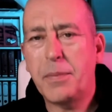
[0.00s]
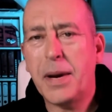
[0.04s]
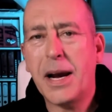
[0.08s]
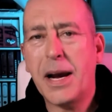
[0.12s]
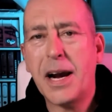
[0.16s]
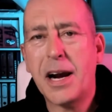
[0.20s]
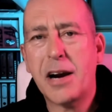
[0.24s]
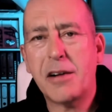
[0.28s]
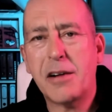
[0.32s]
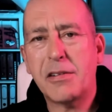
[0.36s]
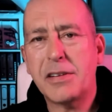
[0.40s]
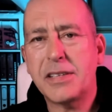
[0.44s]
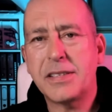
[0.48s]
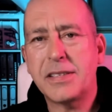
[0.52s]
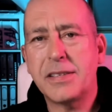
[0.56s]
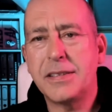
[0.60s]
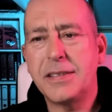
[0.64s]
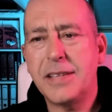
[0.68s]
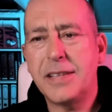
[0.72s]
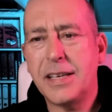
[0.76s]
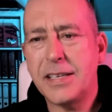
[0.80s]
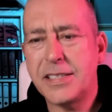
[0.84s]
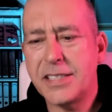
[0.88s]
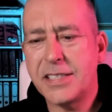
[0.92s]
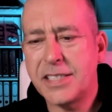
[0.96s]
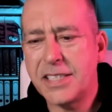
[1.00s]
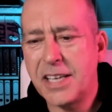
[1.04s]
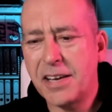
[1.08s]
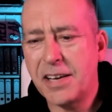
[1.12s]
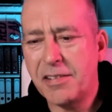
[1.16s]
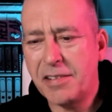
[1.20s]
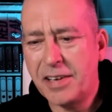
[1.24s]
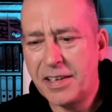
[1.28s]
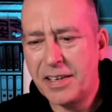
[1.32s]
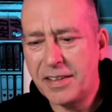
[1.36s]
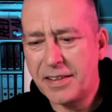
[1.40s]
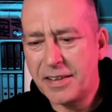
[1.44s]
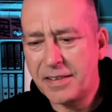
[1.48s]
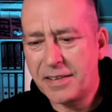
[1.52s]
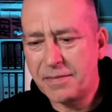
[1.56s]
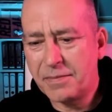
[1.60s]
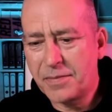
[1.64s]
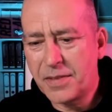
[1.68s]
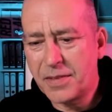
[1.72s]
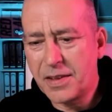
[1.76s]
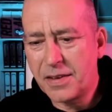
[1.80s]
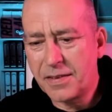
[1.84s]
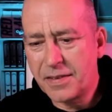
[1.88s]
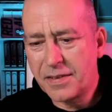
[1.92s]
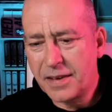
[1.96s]
Power isn't necessarily the
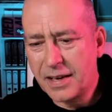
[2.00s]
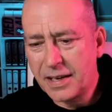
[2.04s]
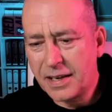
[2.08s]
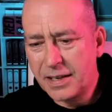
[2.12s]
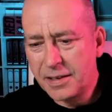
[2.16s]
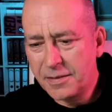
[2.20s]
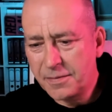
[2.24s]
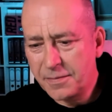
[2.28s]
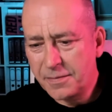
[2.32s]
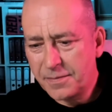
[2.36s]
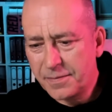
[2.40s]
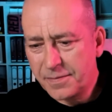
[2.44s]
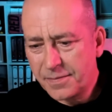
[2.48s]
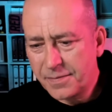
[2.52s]
thing.